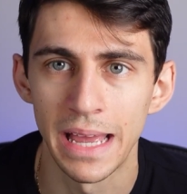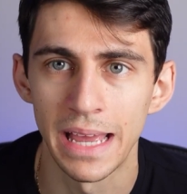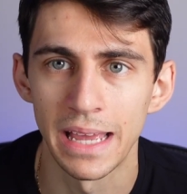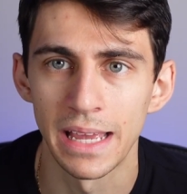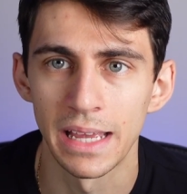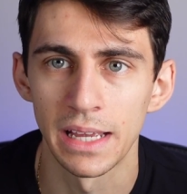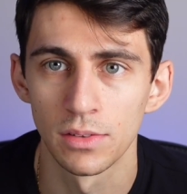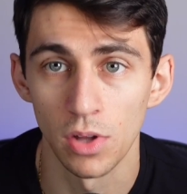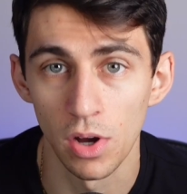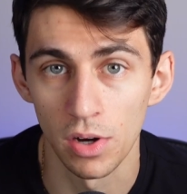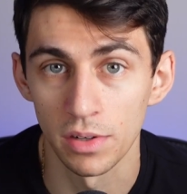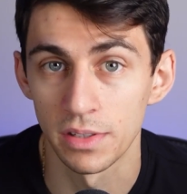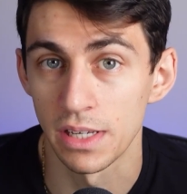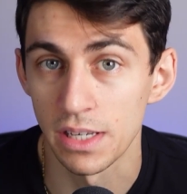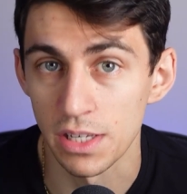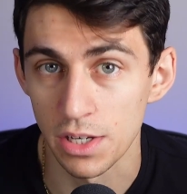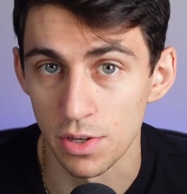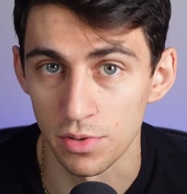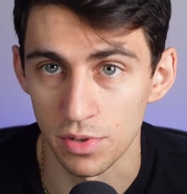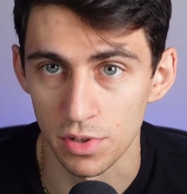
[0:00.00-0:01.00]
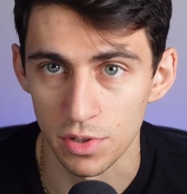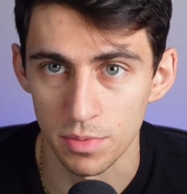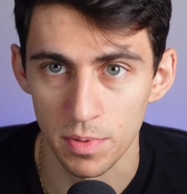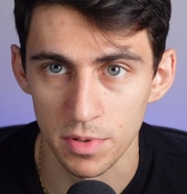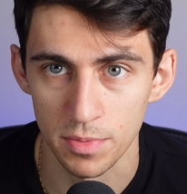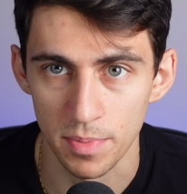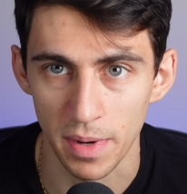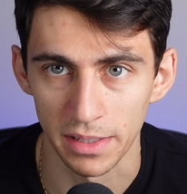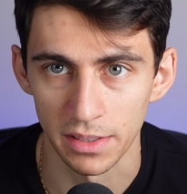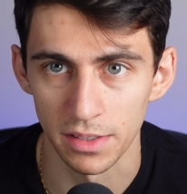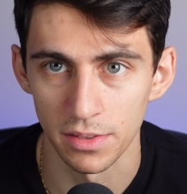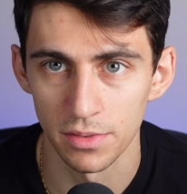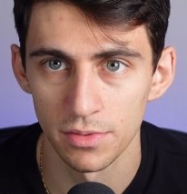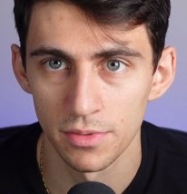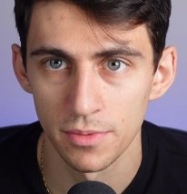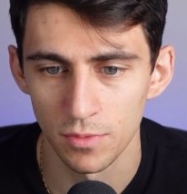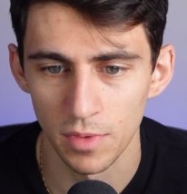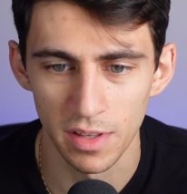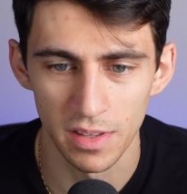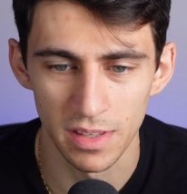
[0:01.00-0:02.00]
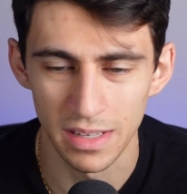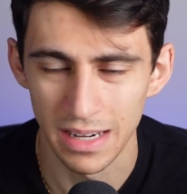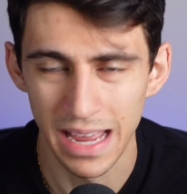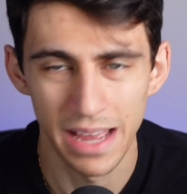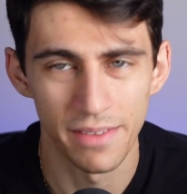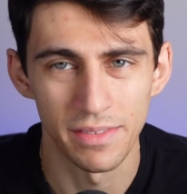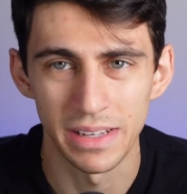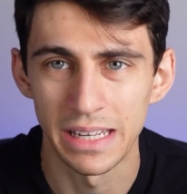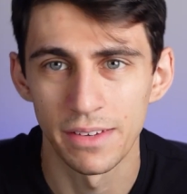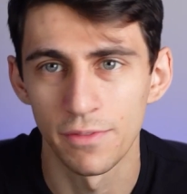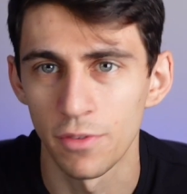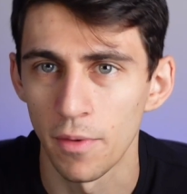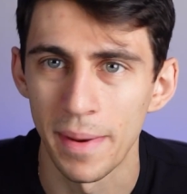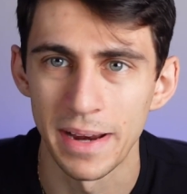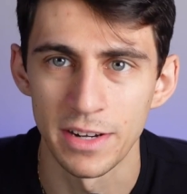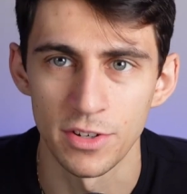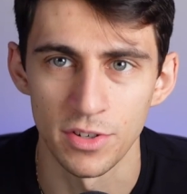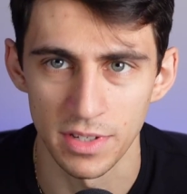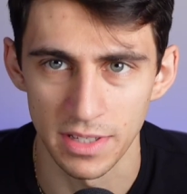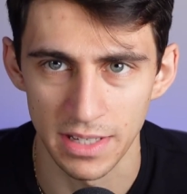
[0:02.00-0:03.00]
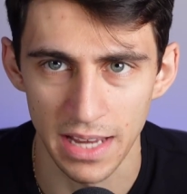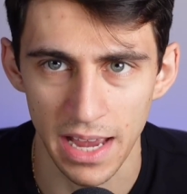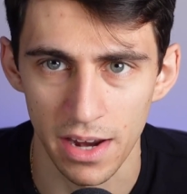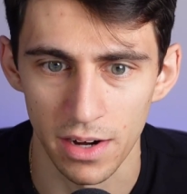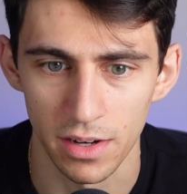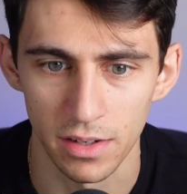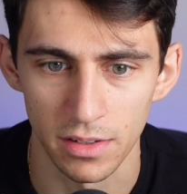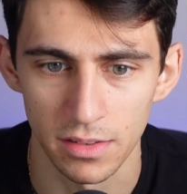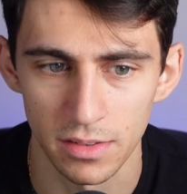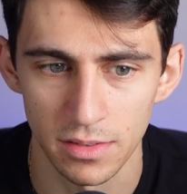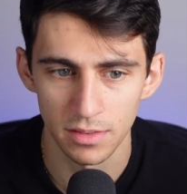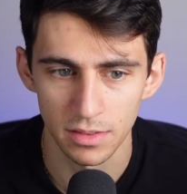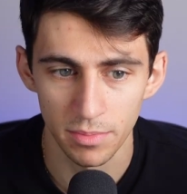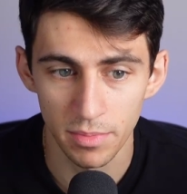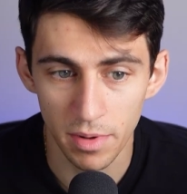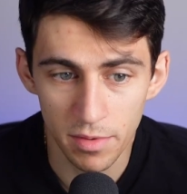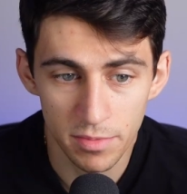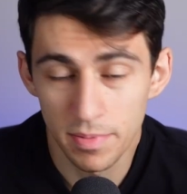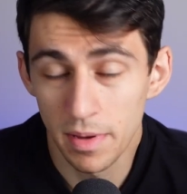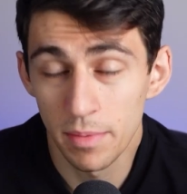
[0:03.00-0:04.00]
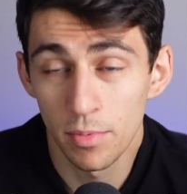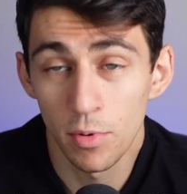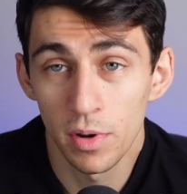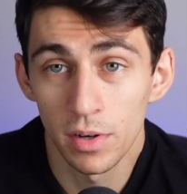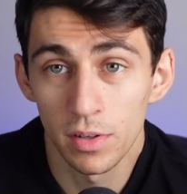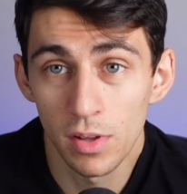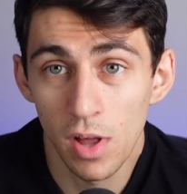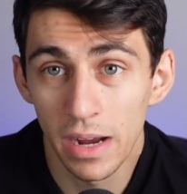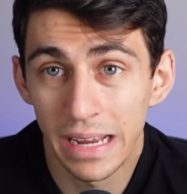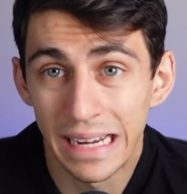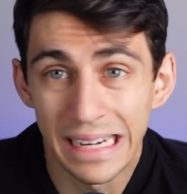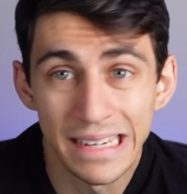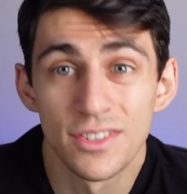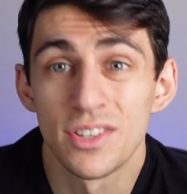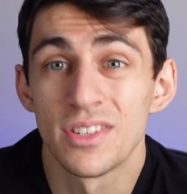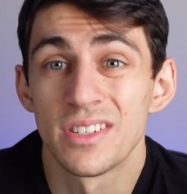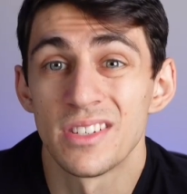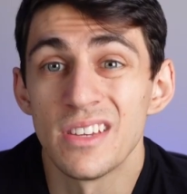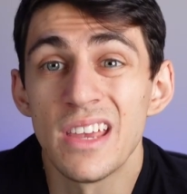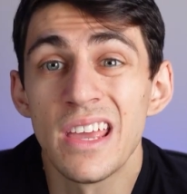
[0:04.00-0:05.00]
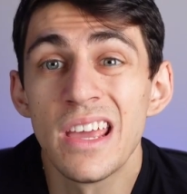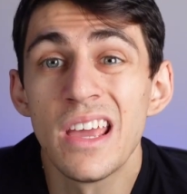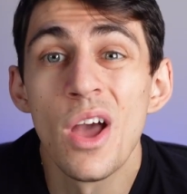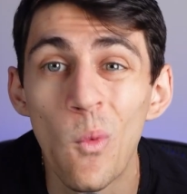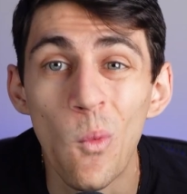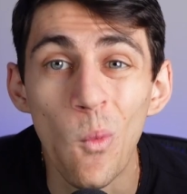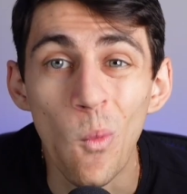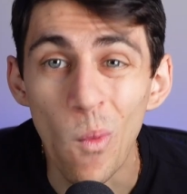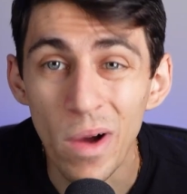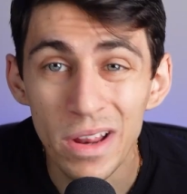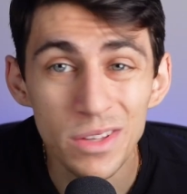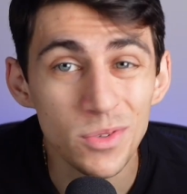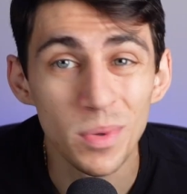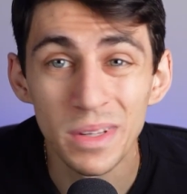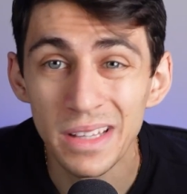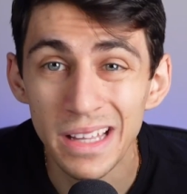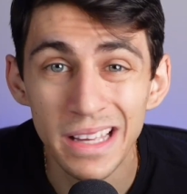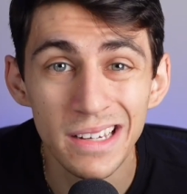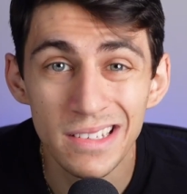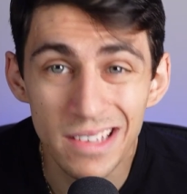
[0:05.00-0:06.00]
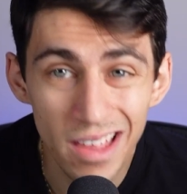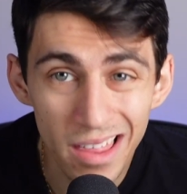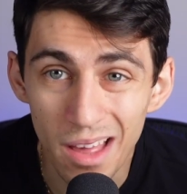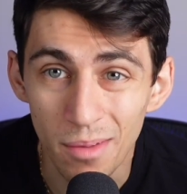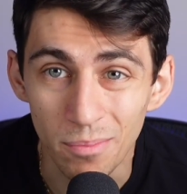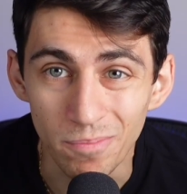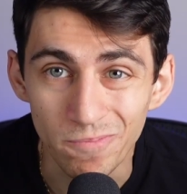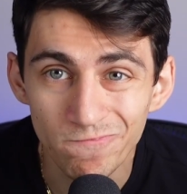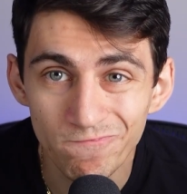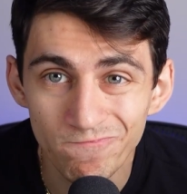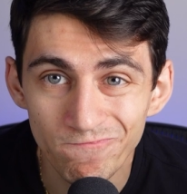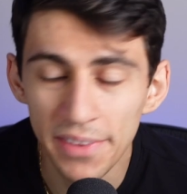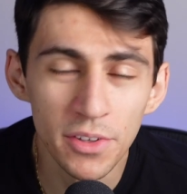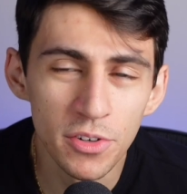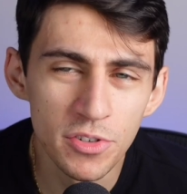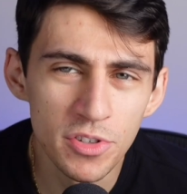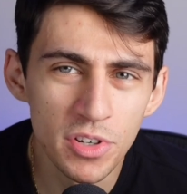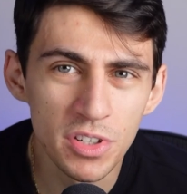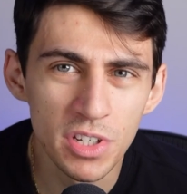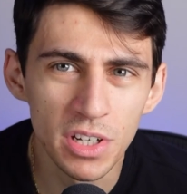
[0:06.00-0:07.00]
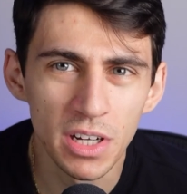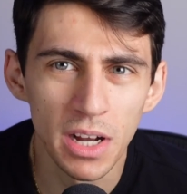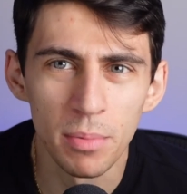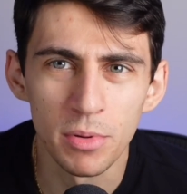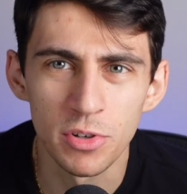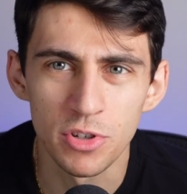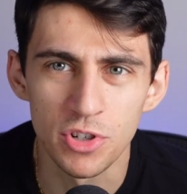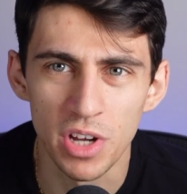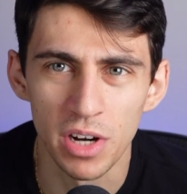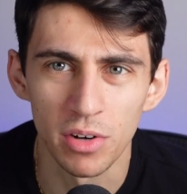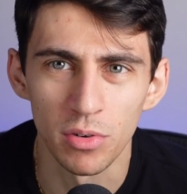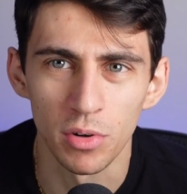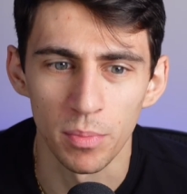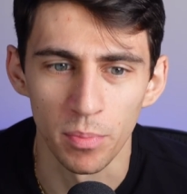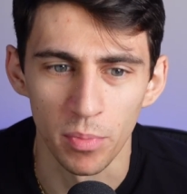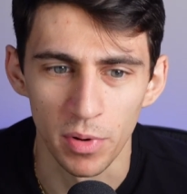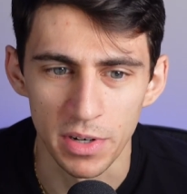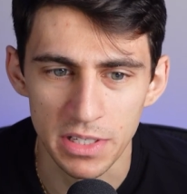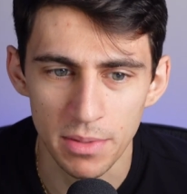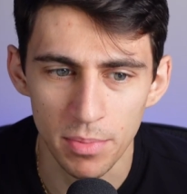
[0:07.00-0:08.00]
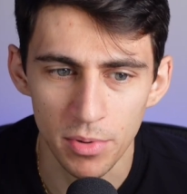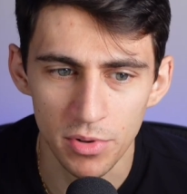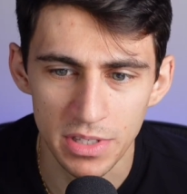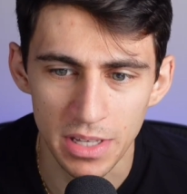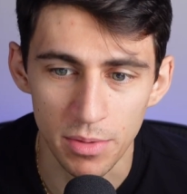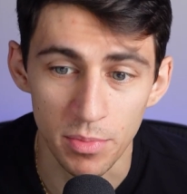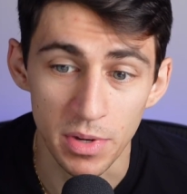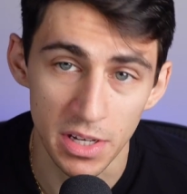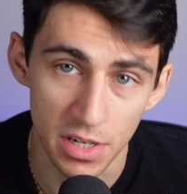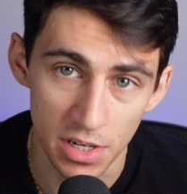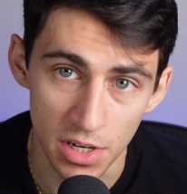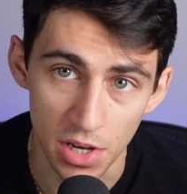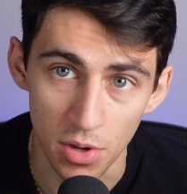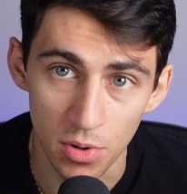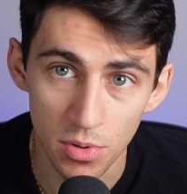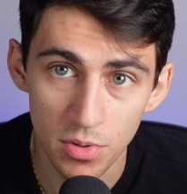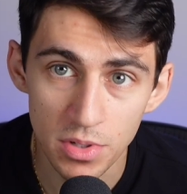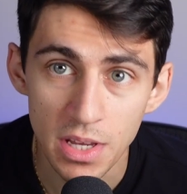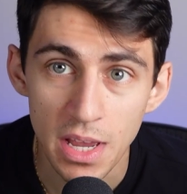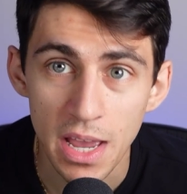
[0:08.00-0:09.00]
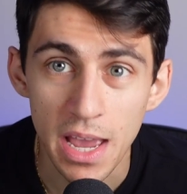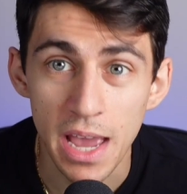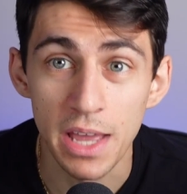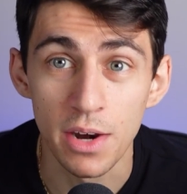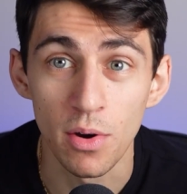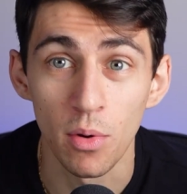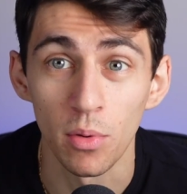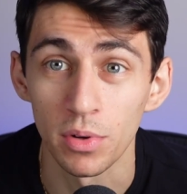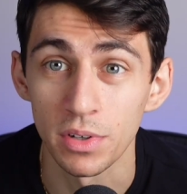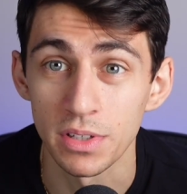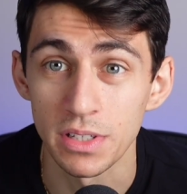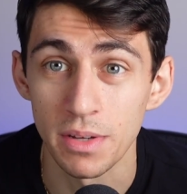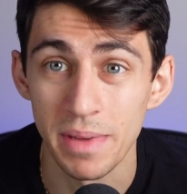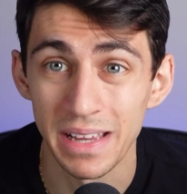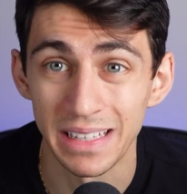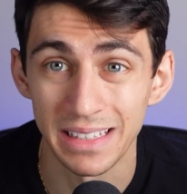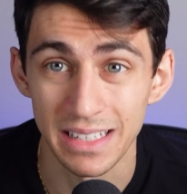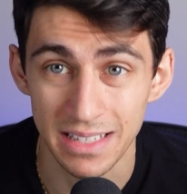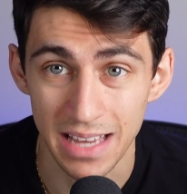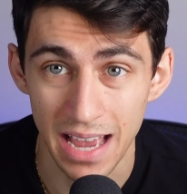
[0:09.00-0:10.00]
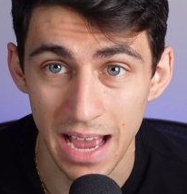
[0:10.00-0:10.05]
a logged in user's perspective rather than having information scattered. Sometimes people want to log in and just see what's related to them. And there's just a couple general principles that we can use in order to make this